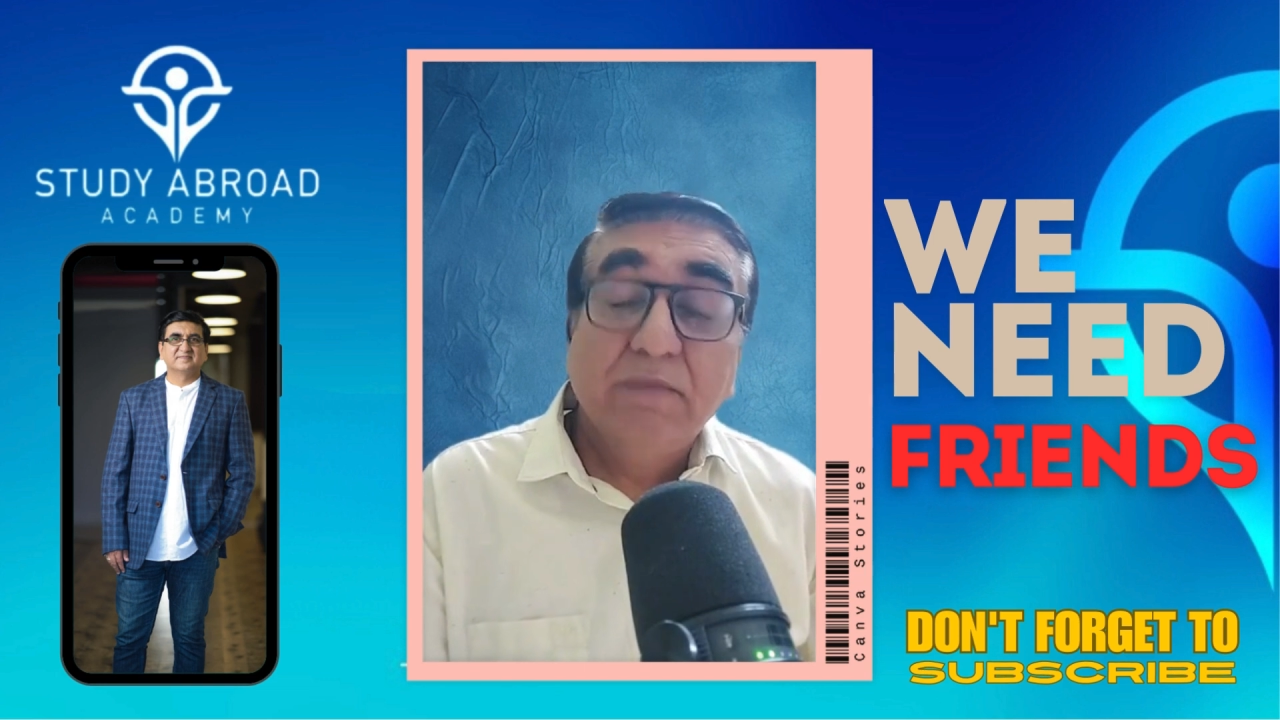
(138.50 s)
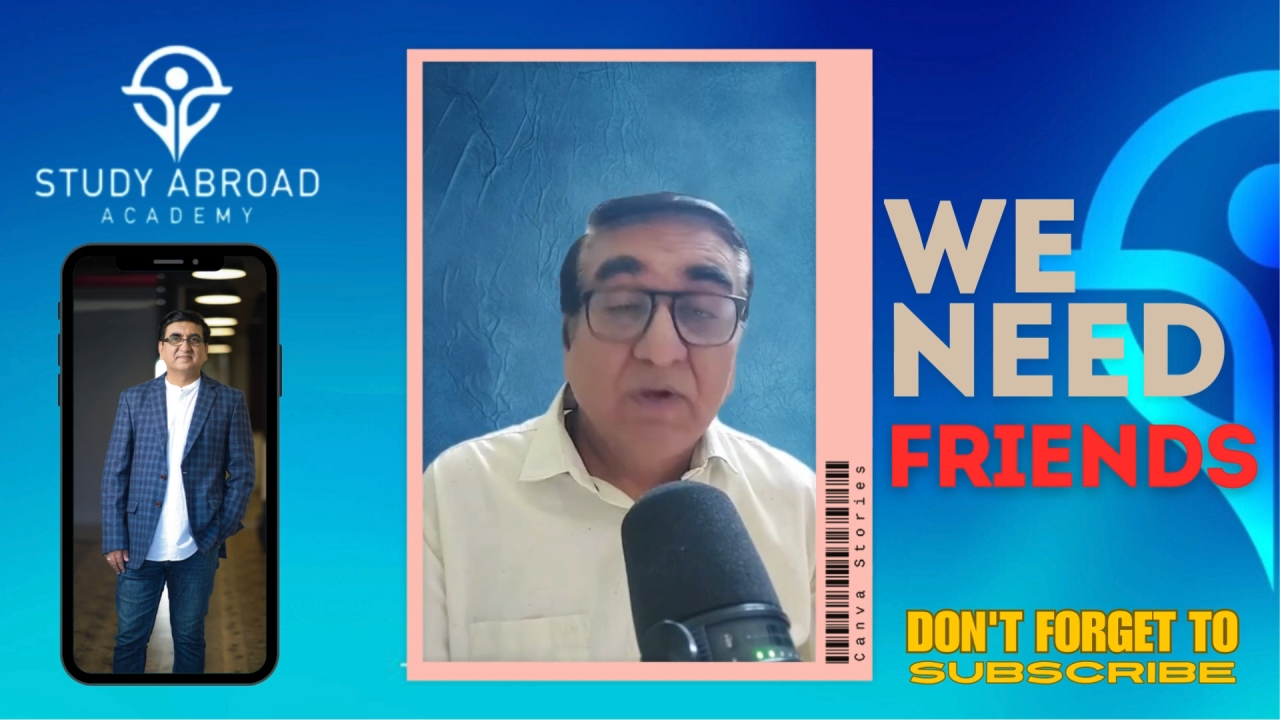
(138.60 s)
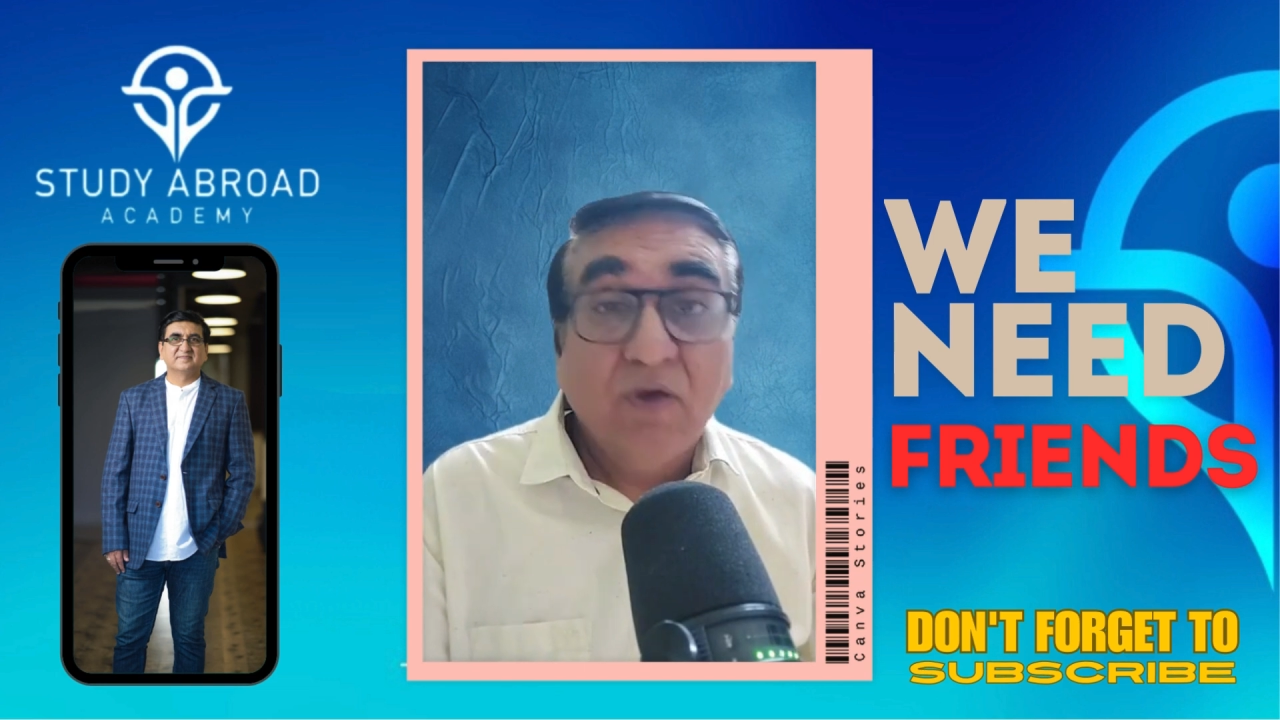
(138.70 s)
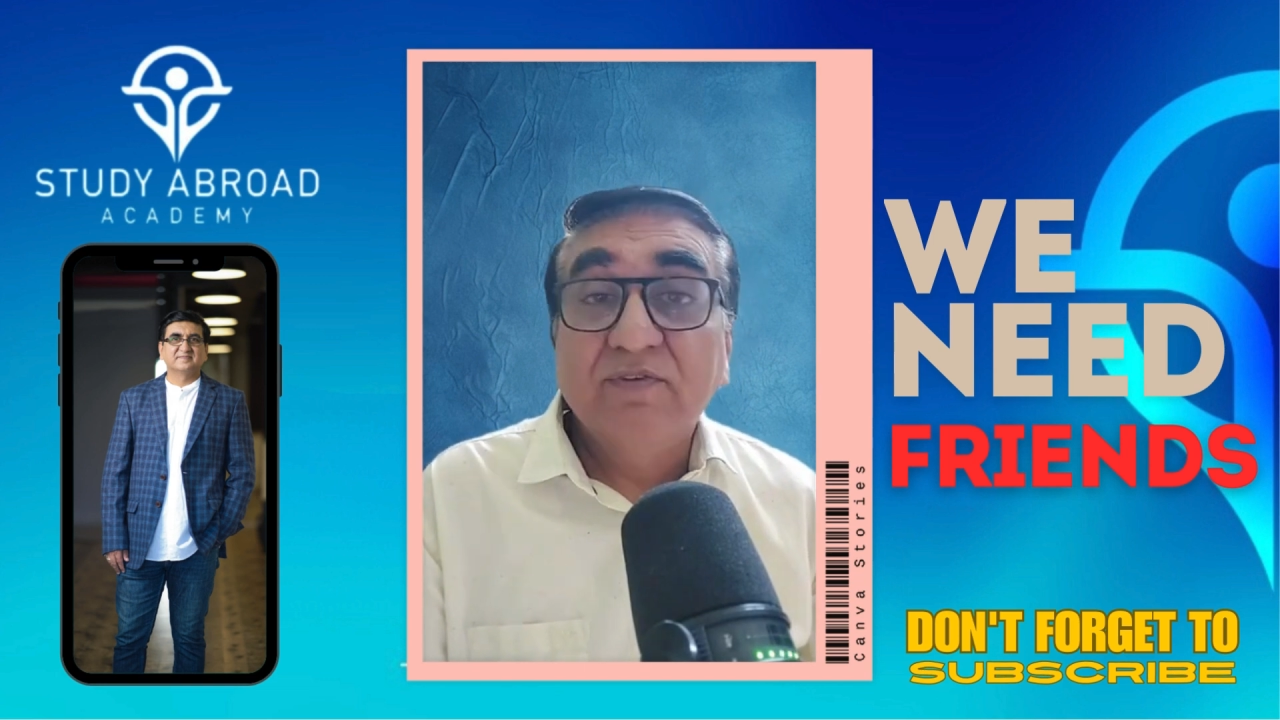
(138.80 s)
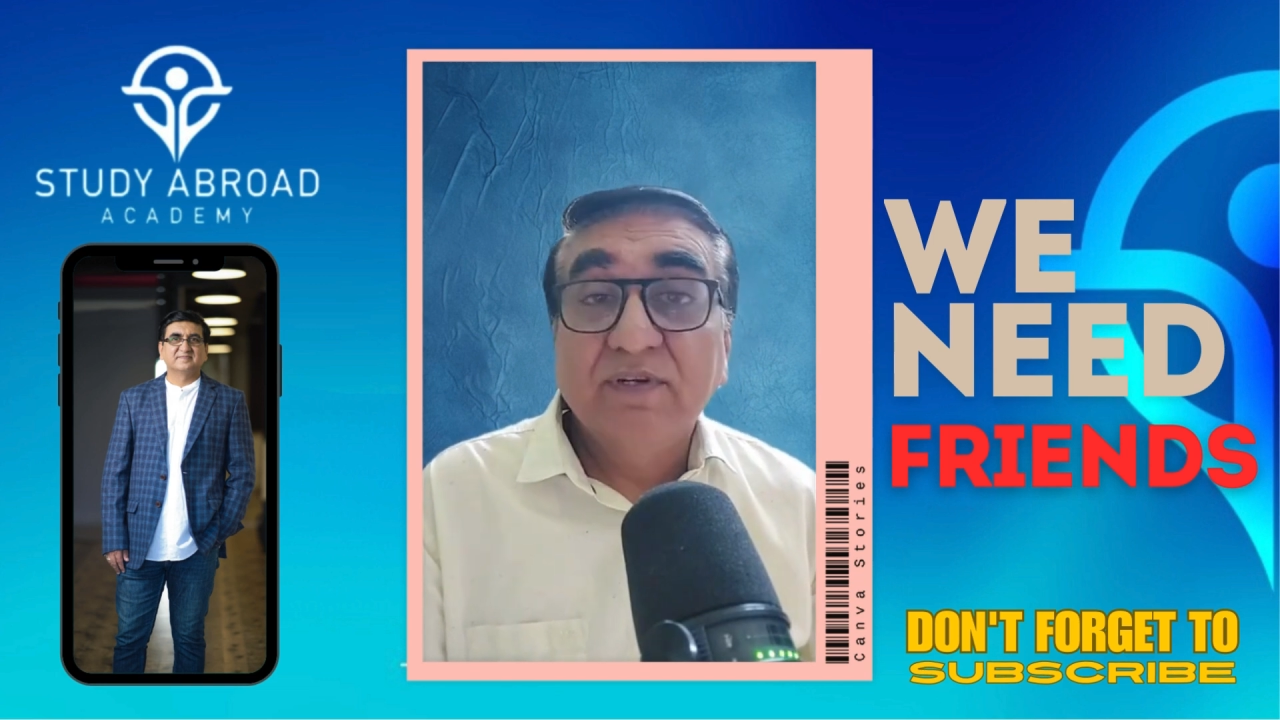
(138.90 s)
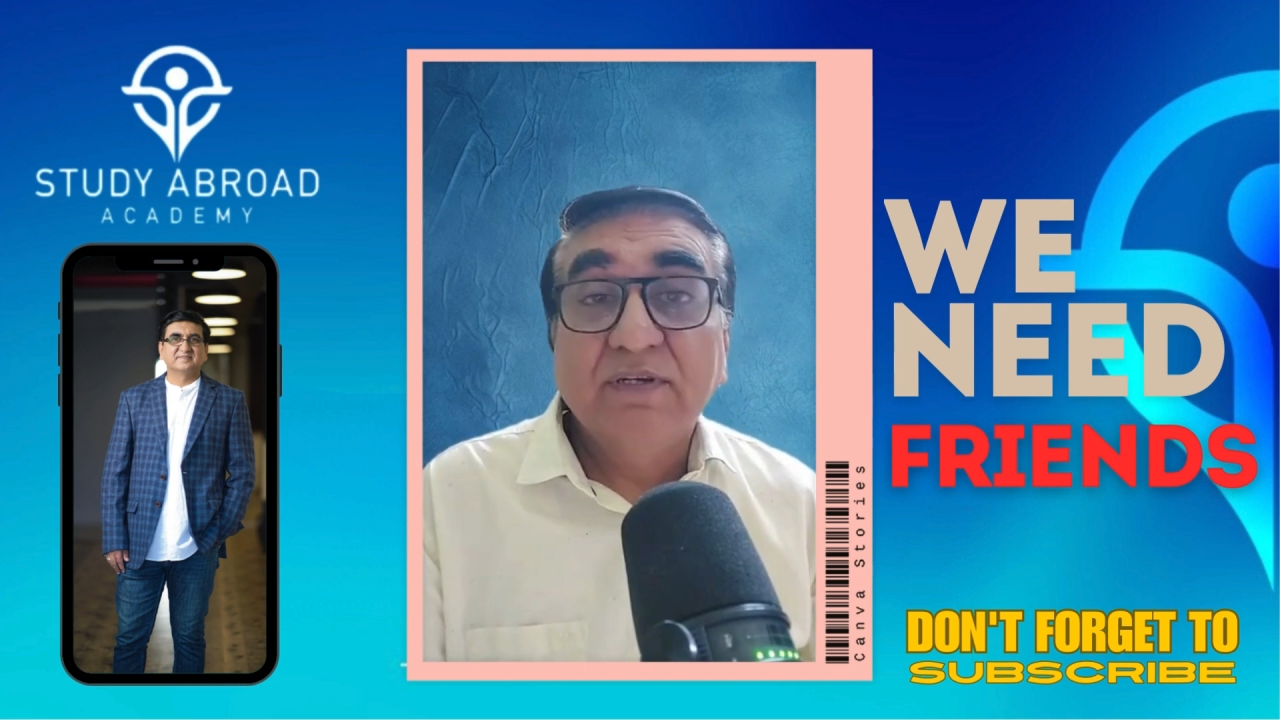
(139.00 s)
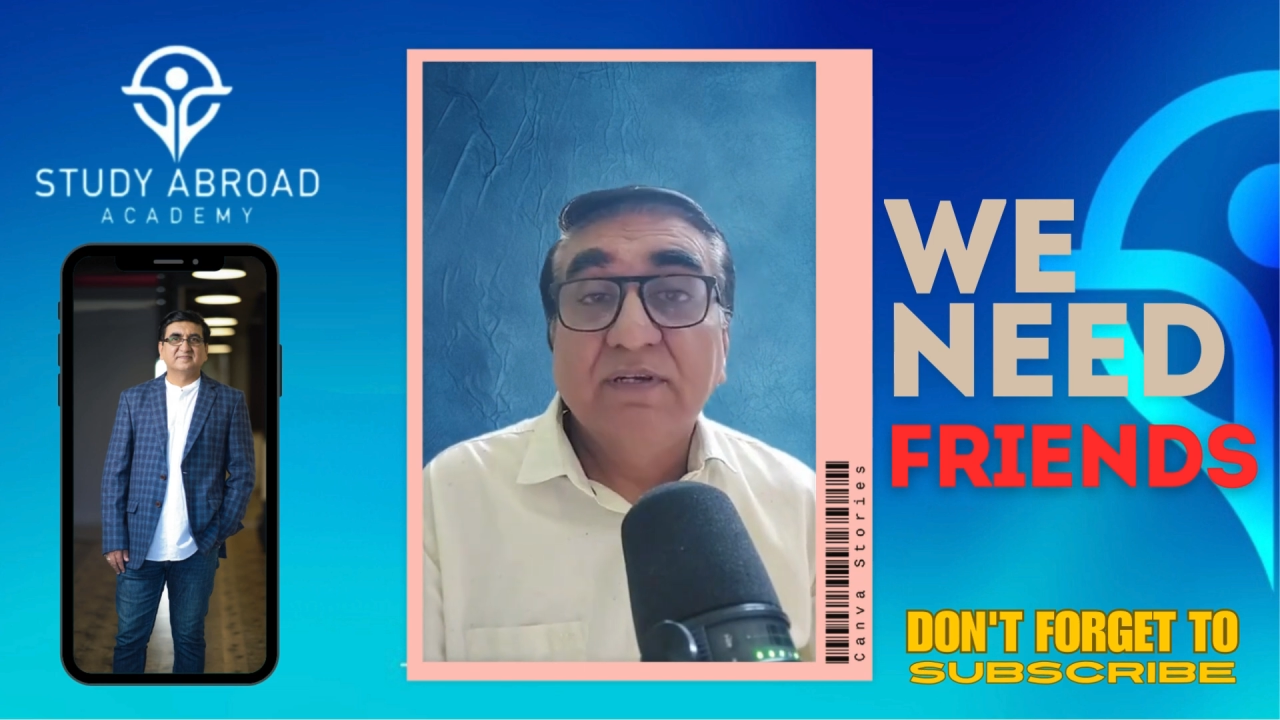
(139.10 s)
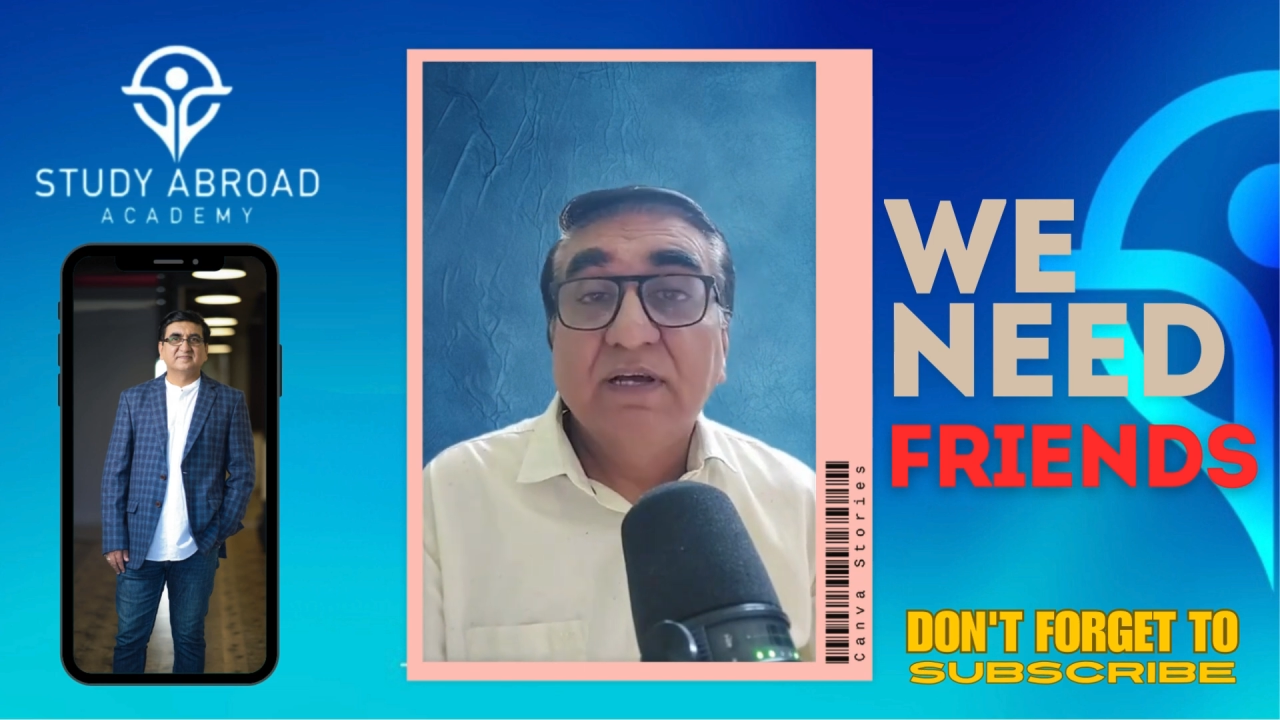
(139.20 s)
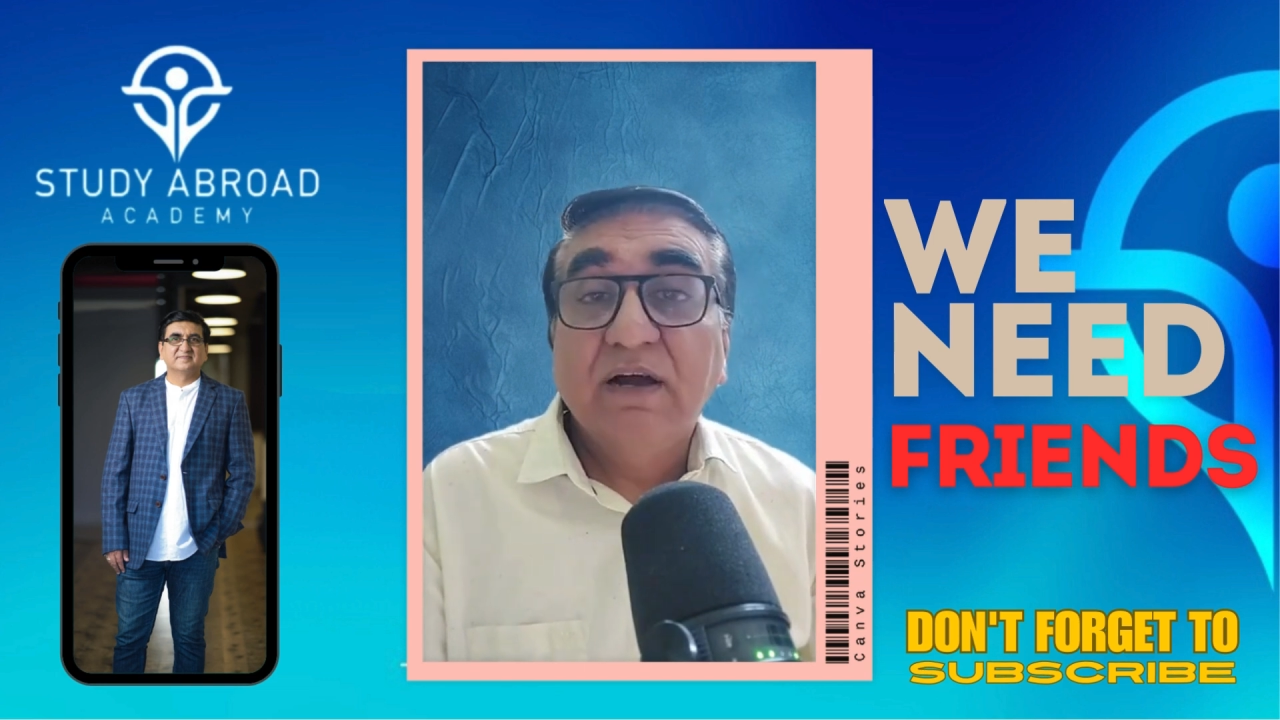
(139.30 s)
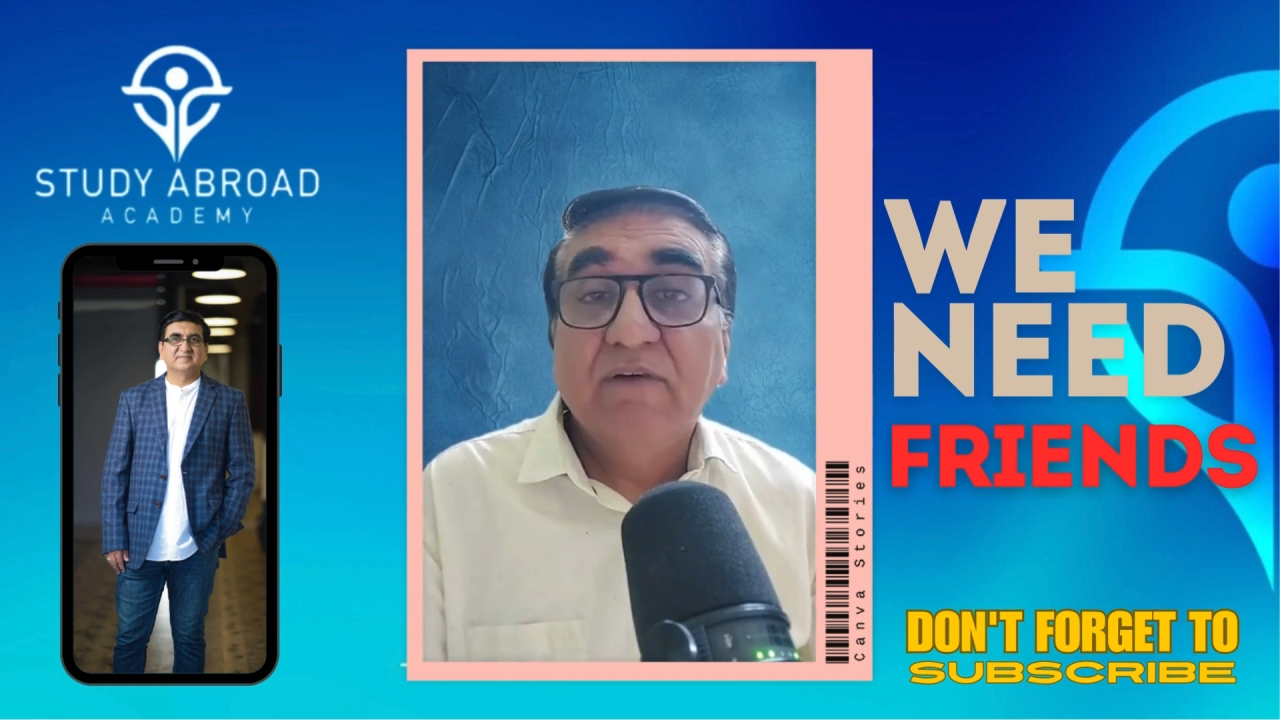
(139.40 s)
But often,
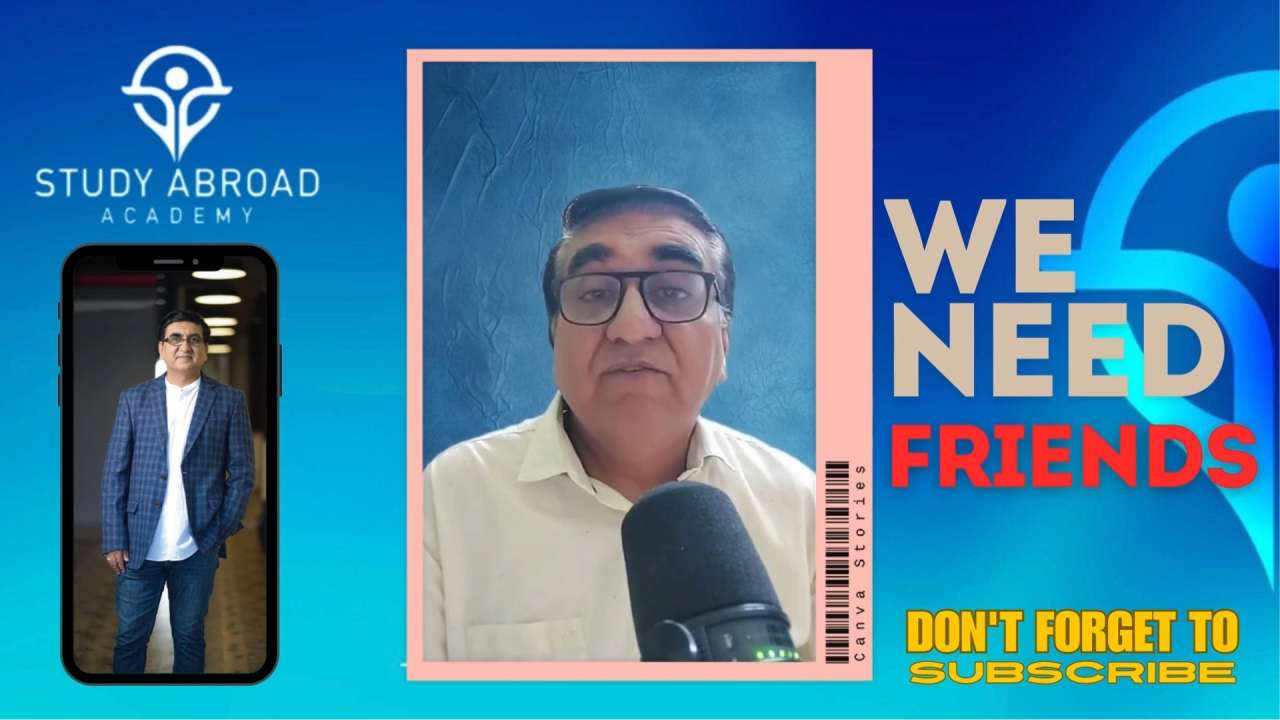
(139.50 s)
a